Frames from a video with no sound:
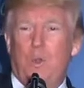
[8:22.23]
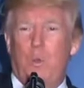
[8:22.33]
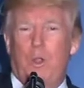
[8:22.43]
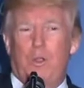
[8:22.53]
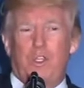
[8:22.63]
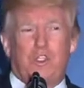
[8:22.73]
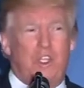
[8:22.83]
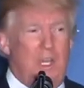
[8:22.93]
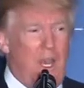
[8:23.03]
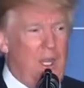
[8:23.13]
Where is
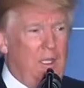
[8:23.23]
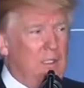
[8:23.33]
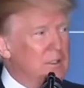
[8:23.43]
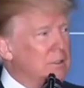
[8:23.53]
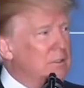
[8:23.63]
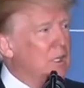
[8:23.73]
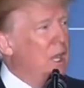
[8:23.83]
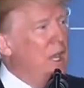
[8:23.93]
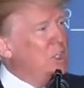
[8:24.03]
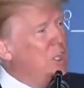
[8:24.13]
Jeanette?
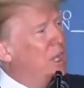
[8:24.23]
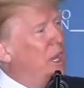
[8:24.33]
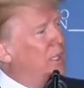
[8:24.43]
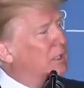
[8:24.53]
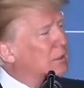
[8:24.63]
Hi, Jeanette.